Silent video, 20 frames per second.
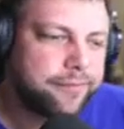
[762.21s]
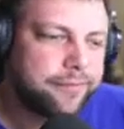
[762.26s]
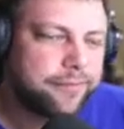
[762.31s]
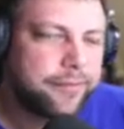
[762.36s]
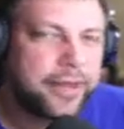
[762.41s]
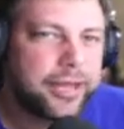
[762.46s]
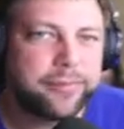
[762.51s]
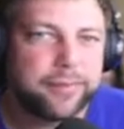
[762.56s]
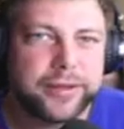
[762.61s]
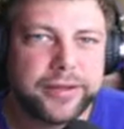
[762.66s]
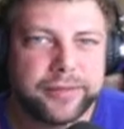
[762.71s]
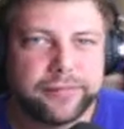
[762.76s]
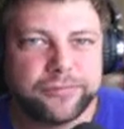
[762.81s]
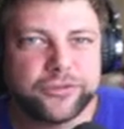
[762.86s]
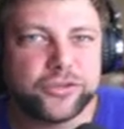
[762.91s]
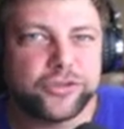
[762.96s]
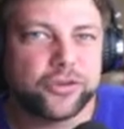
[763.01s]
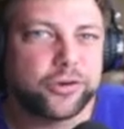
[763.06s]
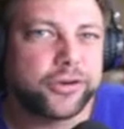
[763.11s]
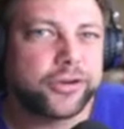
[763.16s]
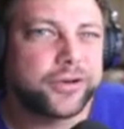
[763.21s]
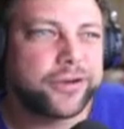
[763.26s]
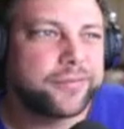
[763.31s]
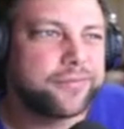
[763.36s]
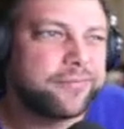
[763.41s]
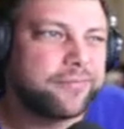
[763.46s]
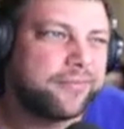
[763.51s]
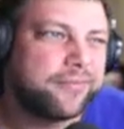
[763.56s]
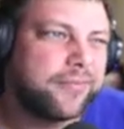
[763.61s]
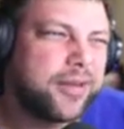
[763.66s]
Maybe. Shorter?
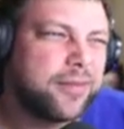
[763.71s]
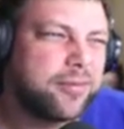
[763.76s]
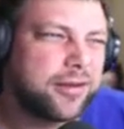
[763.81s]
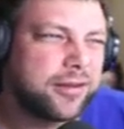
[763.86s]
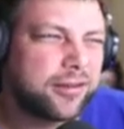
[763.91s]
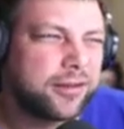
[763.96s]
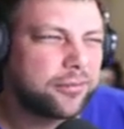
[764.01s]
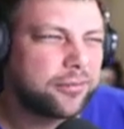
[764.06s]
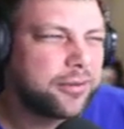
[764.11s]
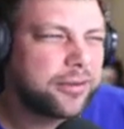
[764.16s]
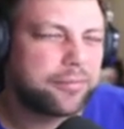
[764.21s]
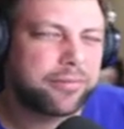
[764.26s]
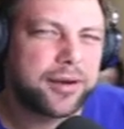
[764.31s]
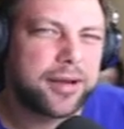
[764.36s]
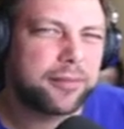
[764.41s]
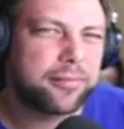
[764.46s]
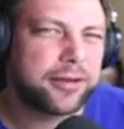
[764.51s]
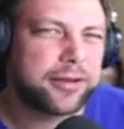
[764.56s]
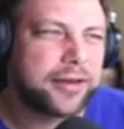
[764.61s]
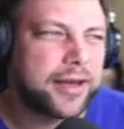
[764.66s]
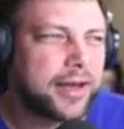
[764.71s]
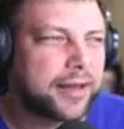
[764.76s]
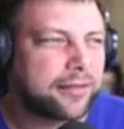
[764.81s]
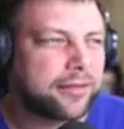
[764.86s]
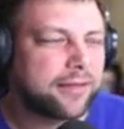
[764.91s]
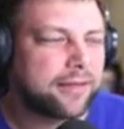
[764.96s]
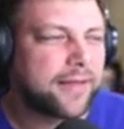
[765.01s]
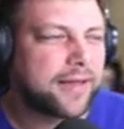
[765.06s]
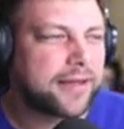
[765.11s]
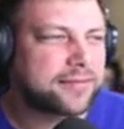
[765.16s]
Maybe a little bit. Probably not.
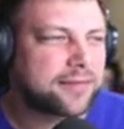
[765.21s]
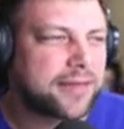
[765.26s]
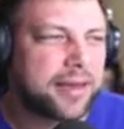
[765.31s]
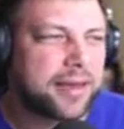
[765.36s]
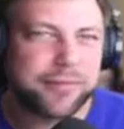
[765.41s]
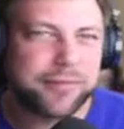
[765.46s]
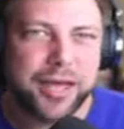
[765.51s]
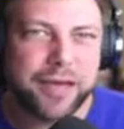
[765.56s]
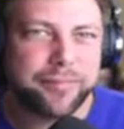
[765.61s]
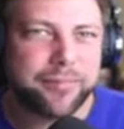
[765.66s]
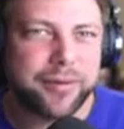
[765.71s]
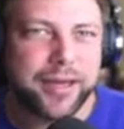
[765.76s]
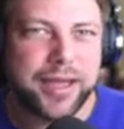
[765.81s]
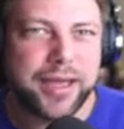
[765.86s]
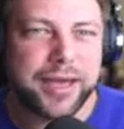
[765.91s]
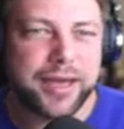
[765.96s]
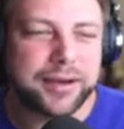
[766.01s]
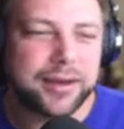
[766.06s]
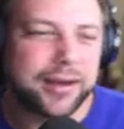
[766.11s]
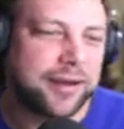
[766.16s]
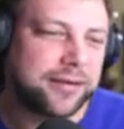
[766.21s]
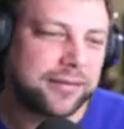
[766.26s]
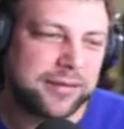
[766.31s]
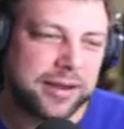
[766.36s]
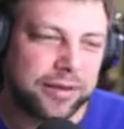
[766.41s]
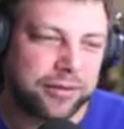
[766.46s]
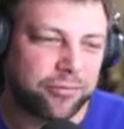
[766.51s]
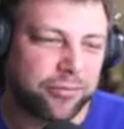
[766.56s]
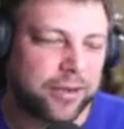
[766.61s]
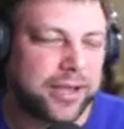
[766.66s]
The last laptop I had, I
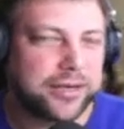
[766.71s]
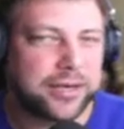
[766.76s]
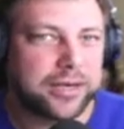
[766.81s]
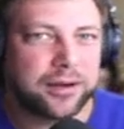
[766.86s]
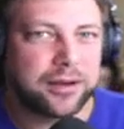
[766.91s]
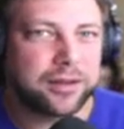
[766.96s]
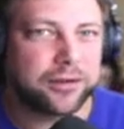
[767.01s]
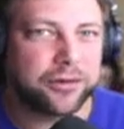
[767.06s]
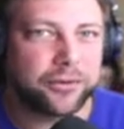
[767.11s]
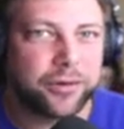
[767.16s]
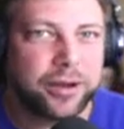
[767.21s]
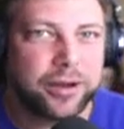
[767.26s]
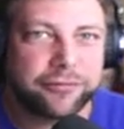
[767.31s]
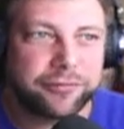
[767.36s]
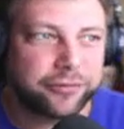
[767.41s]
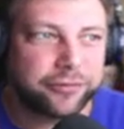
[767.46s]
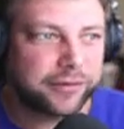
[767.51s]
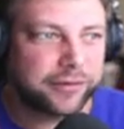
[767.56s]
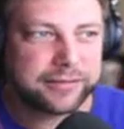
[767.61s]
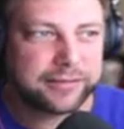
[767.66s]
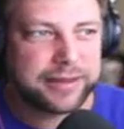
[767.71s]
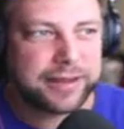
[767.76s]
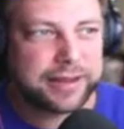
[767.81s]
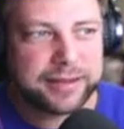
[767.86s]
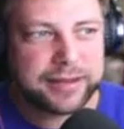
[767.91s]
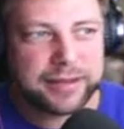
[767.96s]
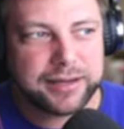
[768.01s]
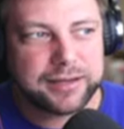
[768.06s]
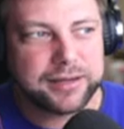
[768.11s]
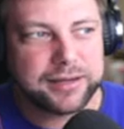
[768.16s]
ran into the ground for a
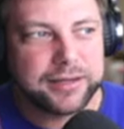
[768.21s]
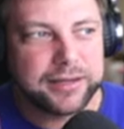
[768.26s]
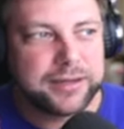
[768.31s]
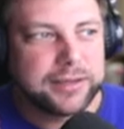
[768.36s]
decade.